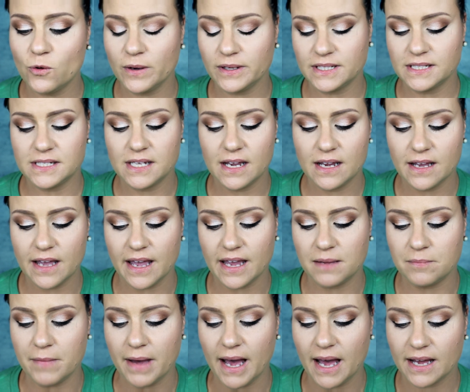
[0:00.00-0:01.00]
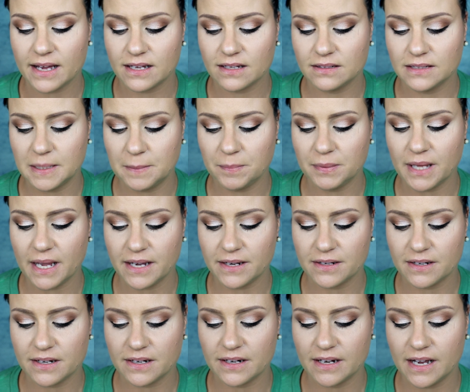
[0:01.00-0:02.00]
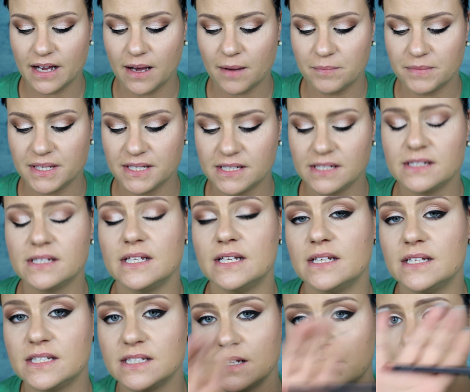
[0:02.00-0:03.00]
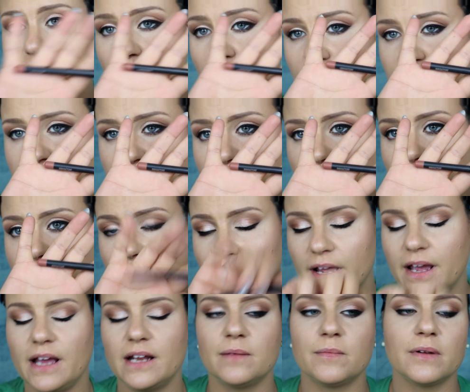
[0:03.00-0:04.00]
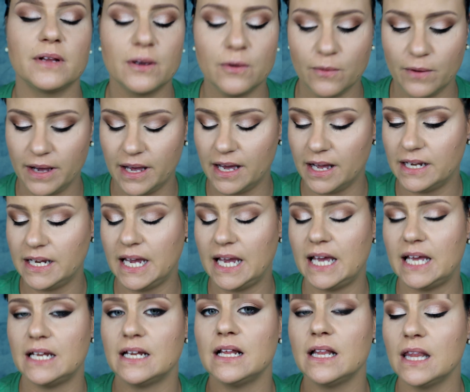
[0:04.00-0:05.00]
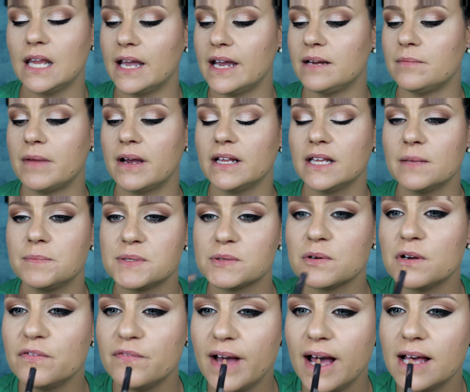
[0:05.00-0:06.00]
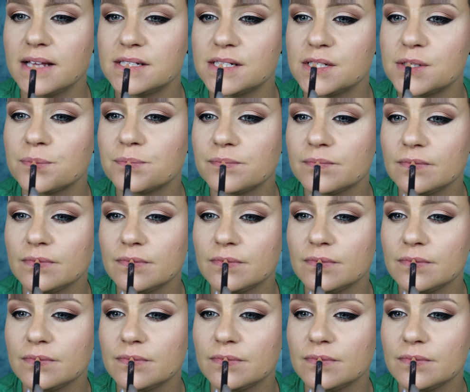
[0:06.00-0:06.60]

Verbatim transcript: going to take a MAC lip liner. Um, this is in Subculture, and I'm going to go ahead and line my lips real fast.